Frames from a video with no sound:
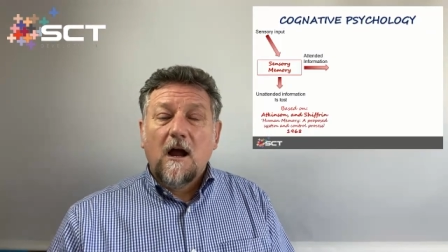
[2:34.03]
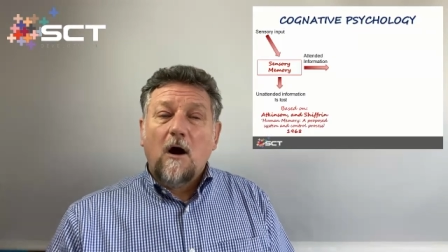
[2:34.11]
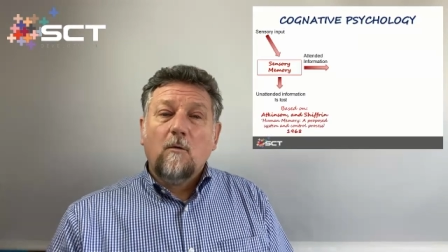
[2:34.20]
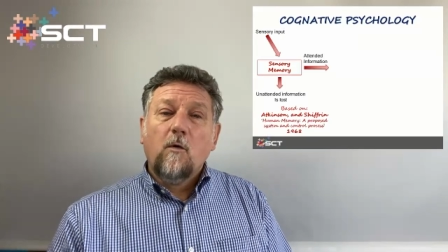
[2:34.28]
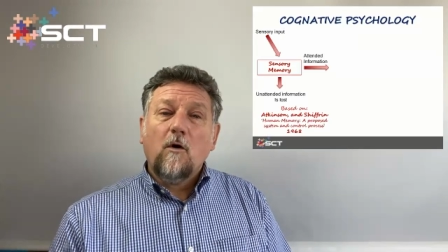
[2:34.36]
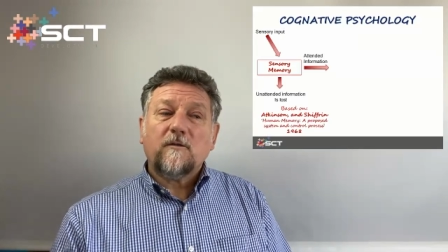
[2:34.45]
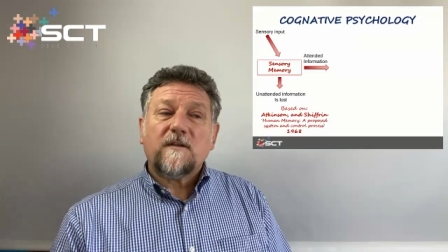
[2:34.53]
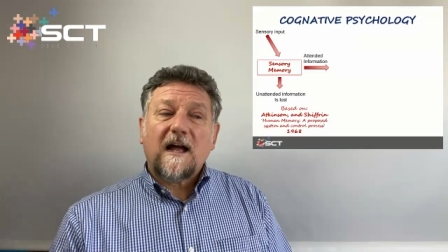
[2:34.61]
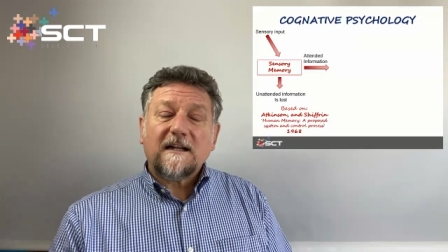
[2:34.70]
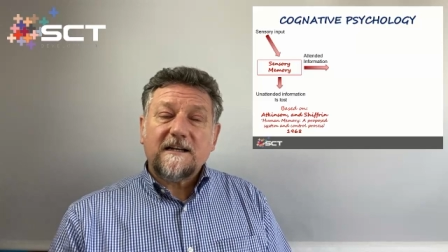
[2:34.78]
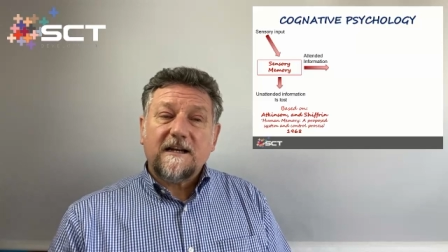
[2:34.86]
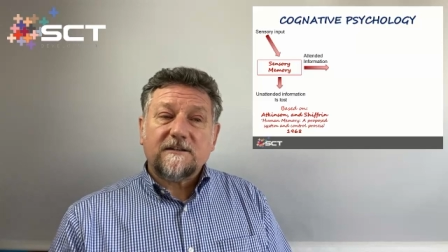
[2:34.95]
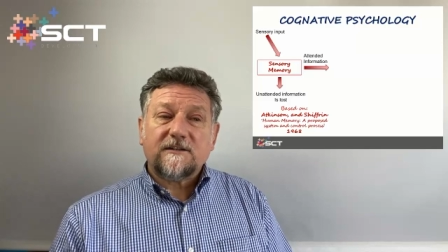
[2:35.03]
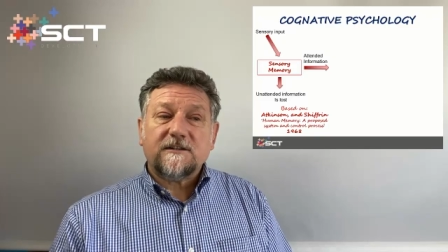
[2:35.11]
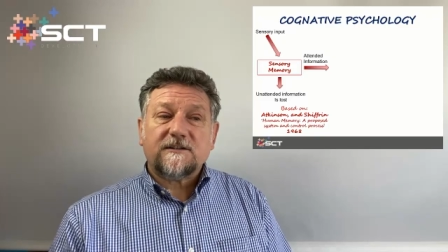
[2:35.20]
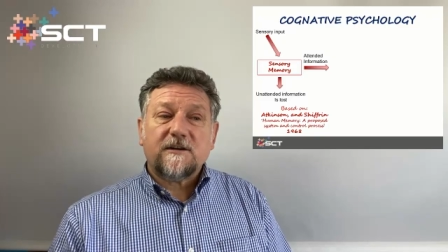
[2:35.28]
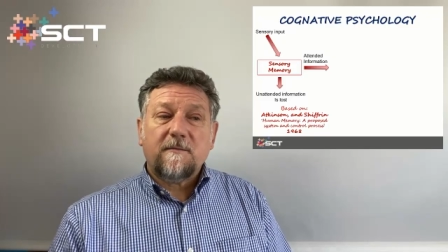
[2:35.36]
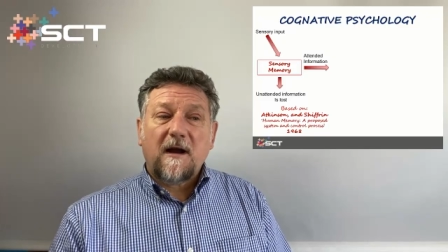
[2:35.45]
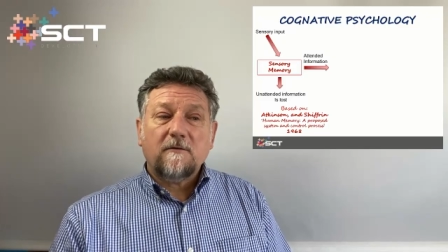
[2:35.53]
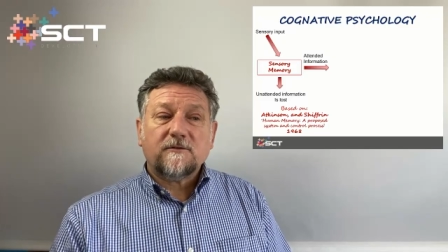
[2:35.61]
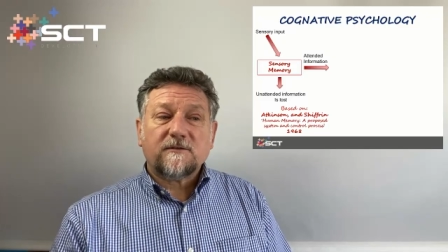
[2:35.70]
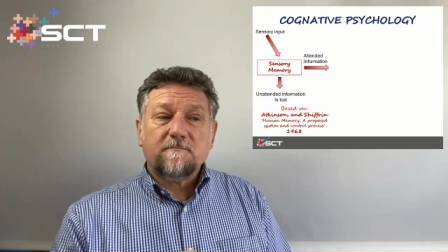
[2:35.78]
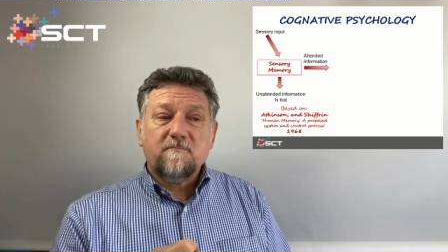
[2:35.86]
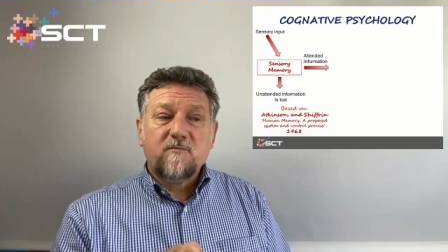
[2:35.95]
And what that is, it's
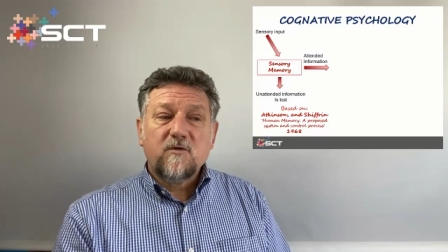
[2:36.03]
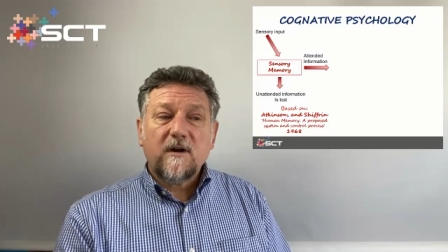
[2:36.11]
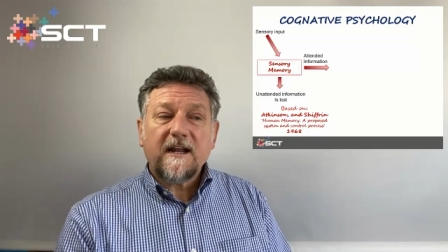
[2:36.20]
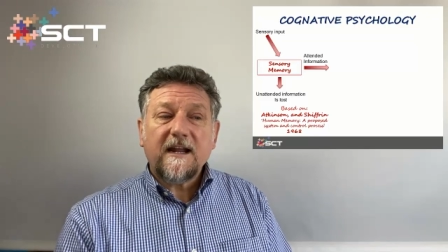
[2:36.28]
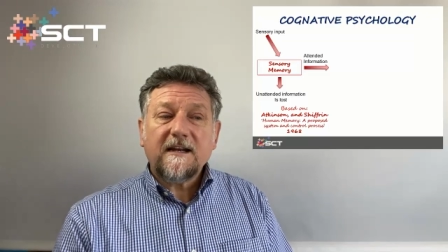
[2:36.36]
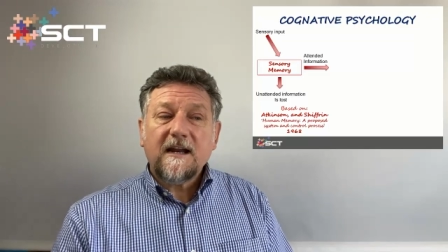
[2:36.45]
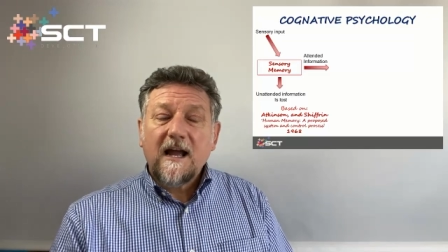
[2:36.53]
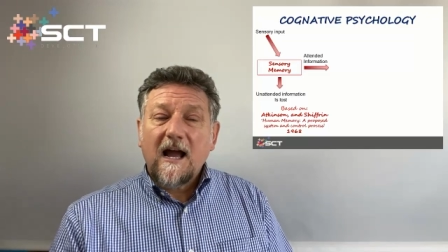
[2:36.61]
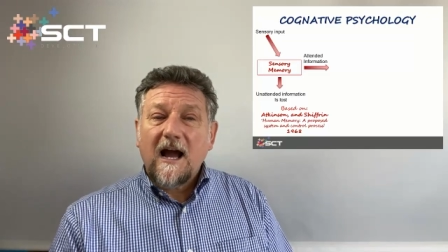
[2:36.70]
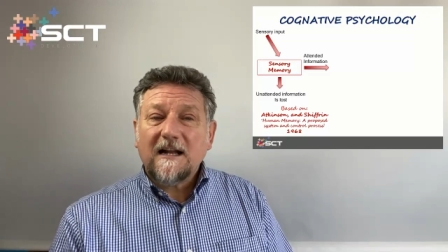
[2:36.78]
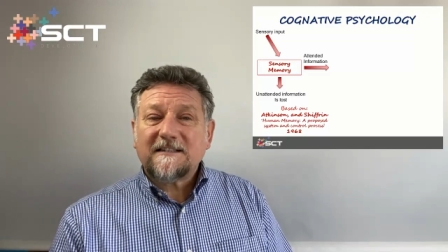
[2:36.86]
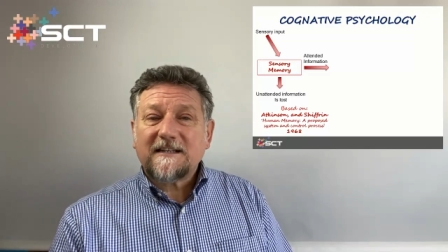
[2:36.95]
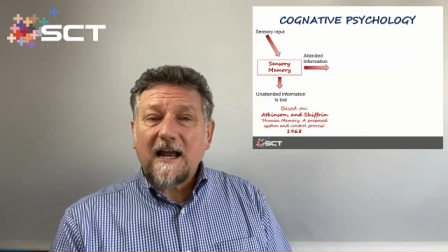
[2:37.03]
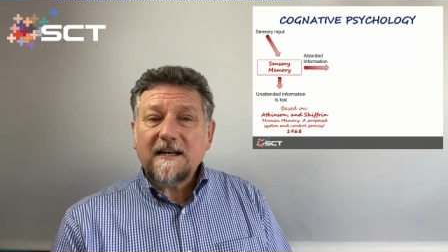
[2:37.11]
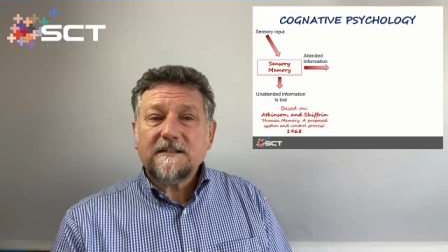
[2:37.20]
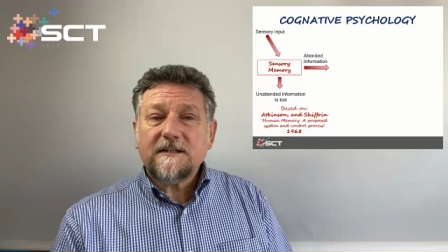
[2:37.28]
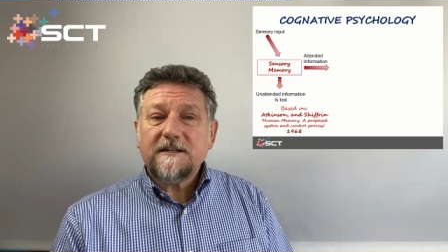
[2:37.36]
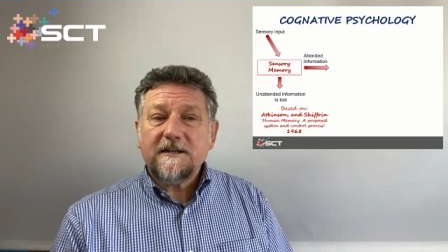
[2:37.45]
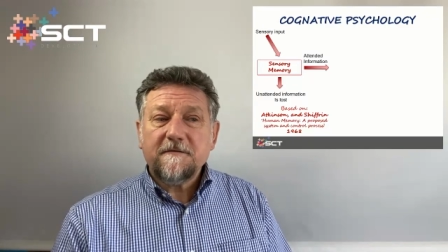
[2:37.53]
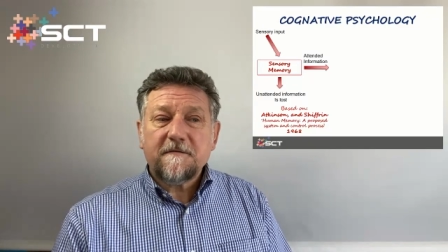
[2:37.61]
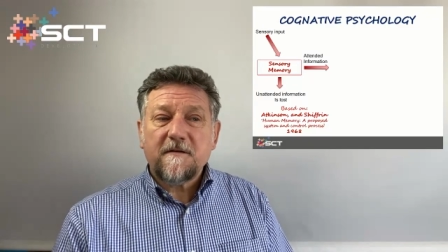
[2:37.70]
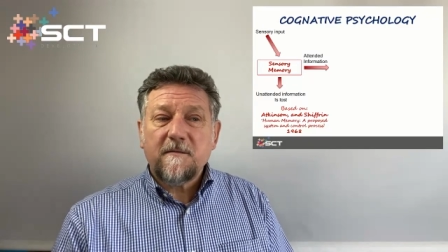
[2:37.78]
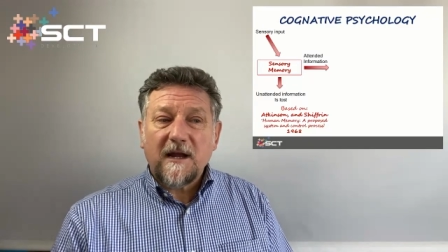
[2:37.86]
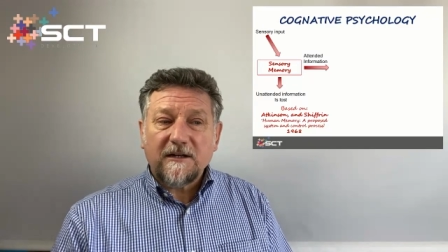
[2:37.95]
about bringing attended
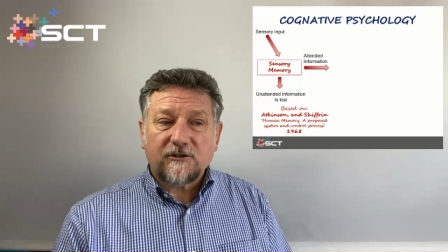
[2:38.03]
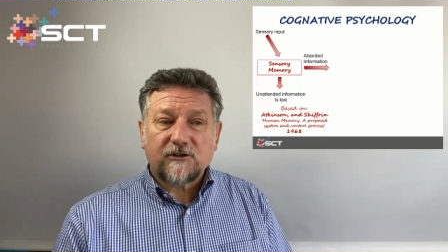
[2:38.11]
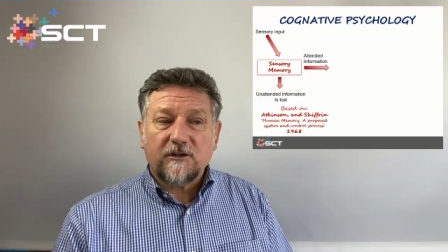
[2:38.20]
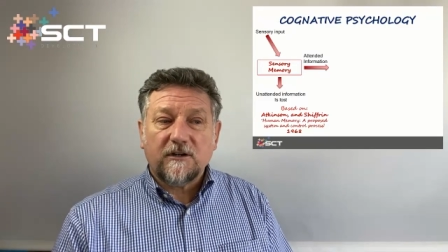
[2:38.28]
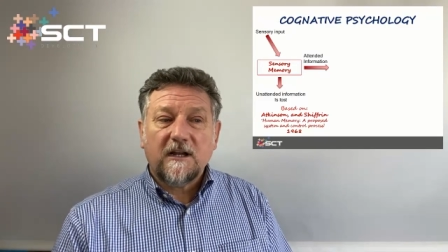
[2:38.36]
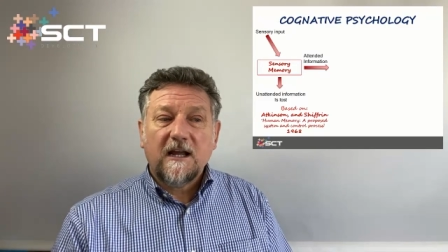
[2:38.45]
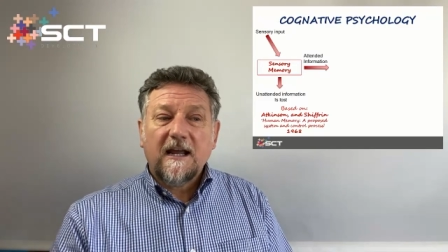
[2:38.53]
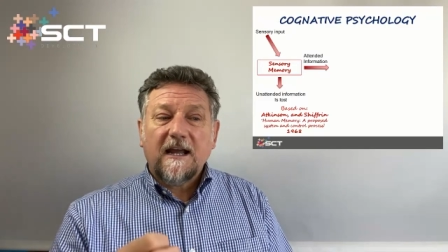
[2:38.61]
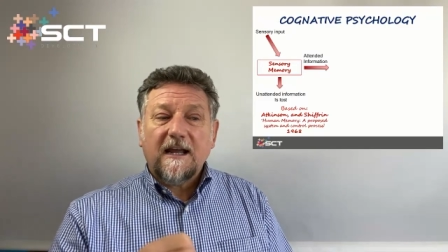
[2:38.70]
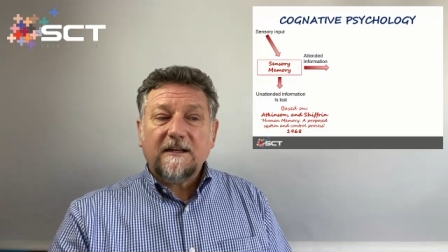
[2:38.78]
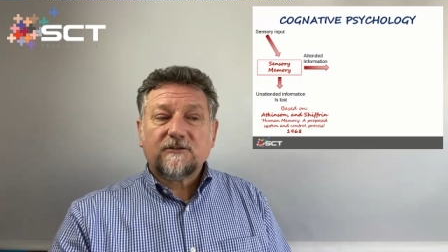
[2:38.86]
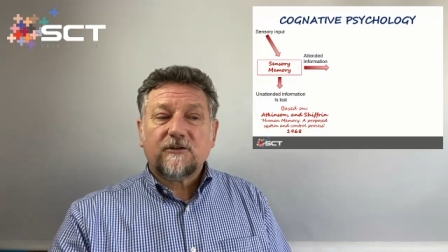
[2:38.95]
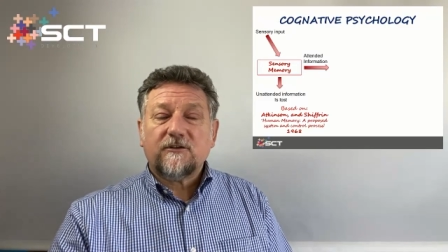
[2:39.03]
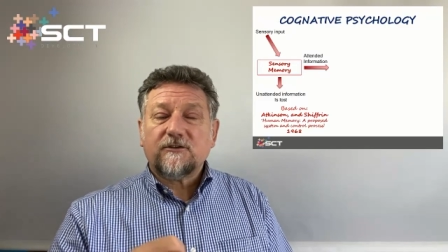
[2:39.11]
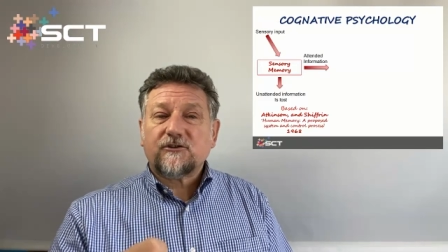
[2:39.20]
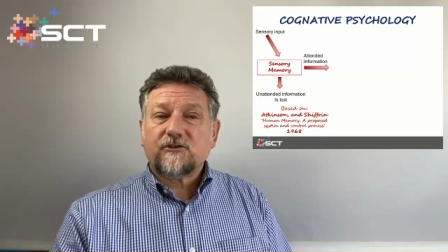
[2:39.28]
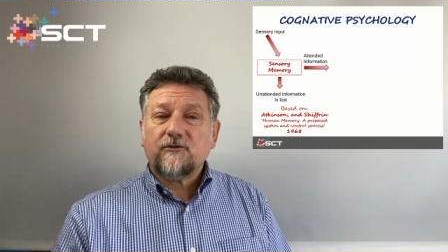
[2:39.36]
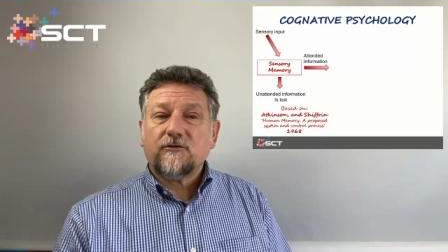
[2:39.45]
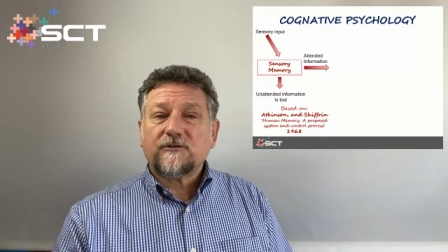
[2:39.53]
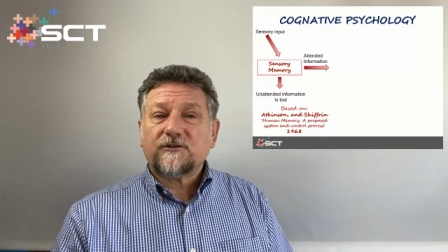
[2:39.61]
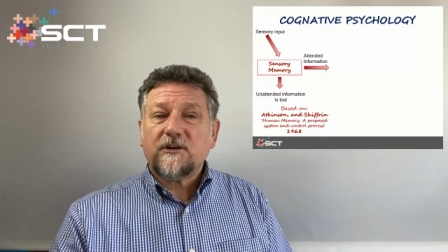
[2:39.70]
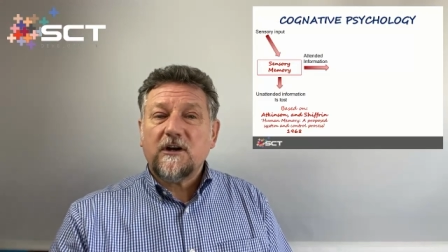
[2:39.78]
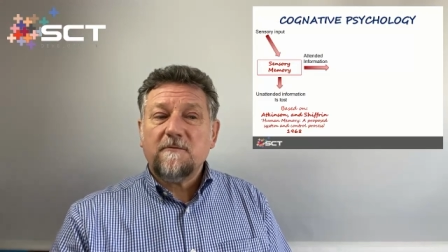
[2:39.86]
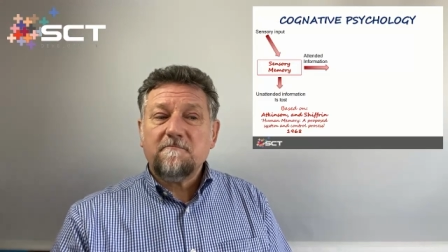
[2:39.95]
information into the
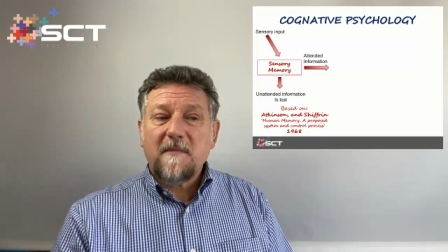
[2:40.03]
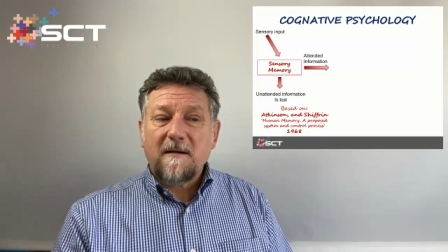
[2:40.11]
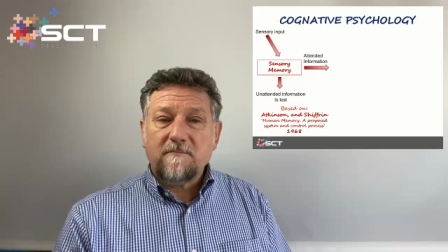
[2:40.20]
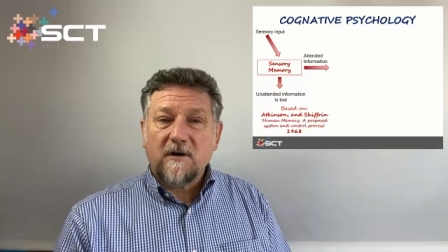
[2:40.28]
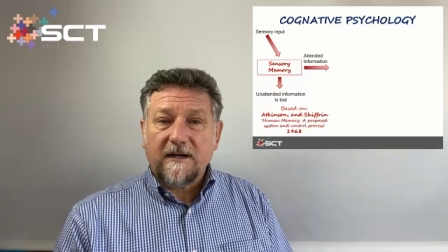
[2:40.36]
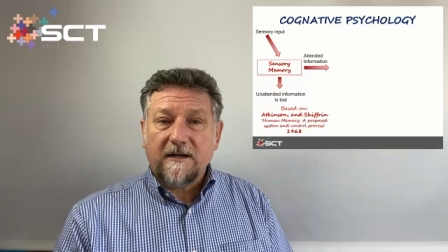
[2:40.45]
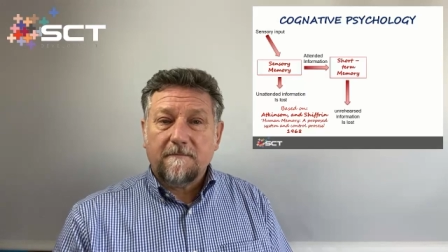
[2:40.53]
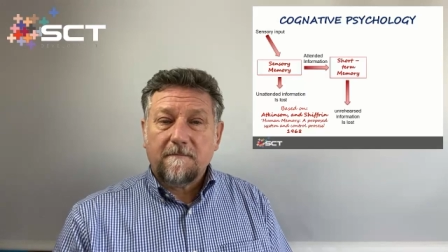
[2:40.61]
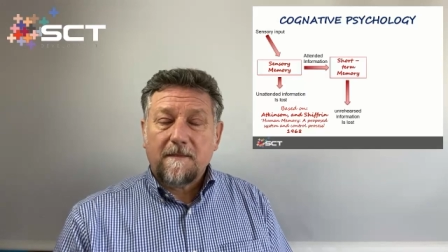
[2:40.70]
short-term memory.